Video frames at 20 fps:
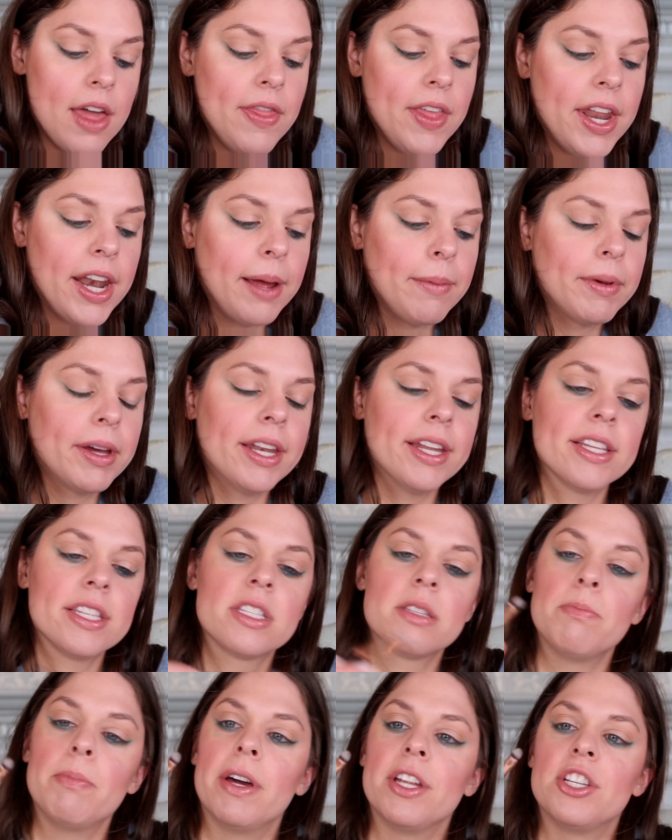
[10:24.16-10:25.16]
and then I'm gonna
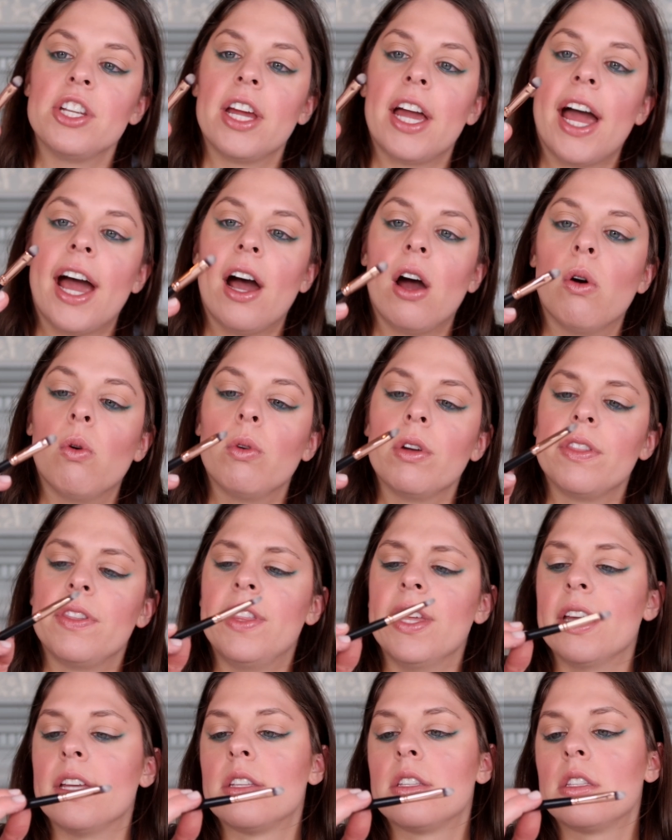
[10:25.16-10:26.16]
smudge it out with
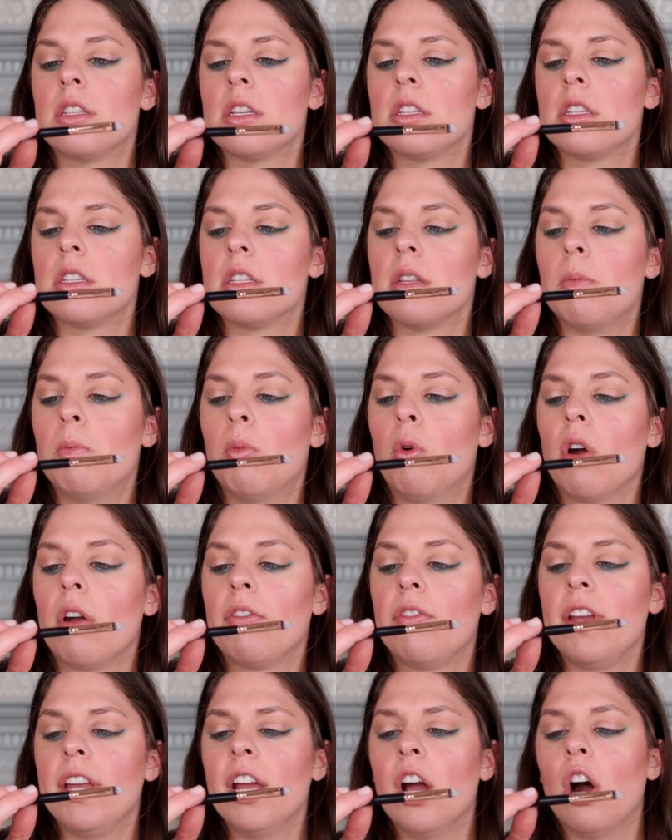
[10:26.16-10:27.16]
this. This is a
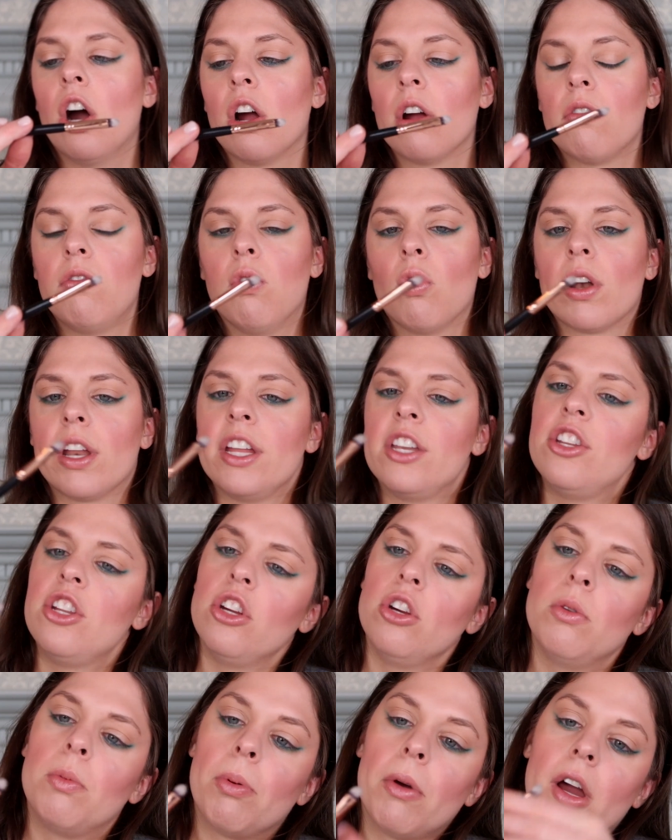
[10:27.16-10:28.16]
Morphe
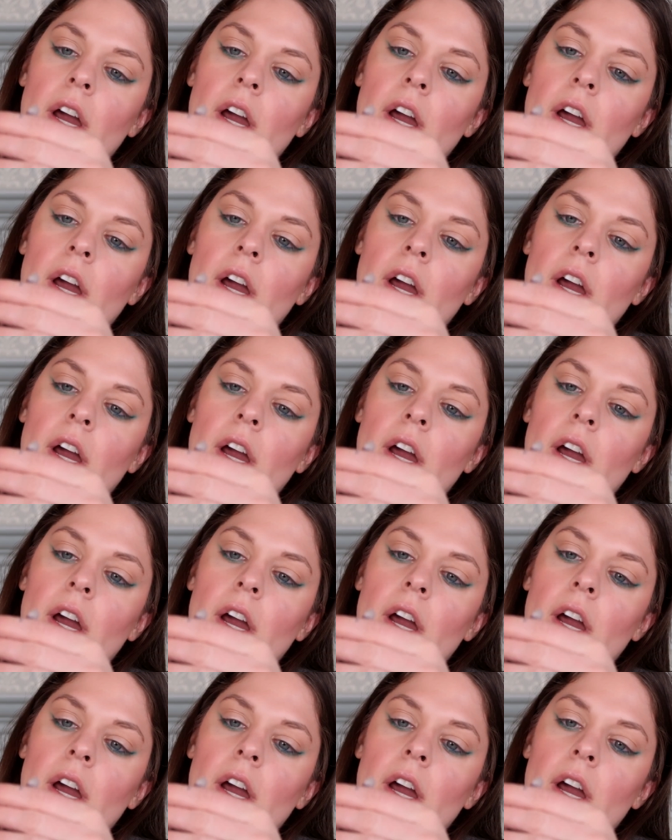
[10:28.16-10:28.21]
R42